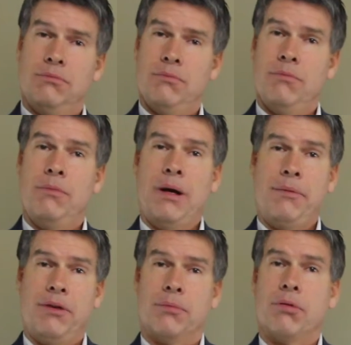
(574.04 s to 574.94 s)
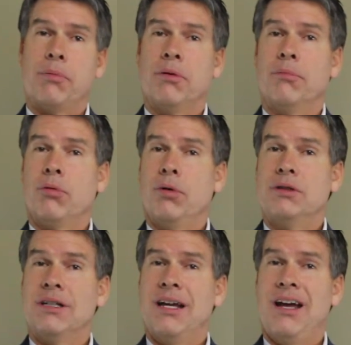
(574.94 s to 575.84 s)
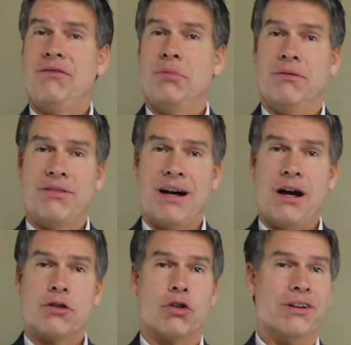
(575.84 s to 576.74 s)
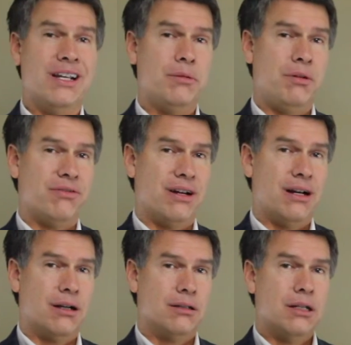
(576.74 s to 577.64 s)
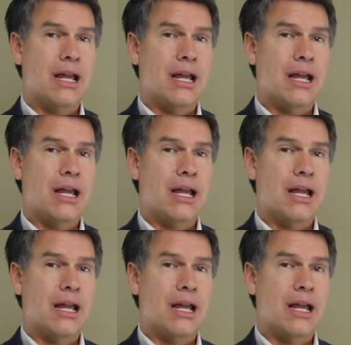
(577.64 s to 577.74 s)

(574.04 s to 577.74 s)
maybe the appropriate employees have been fired or need to be fired,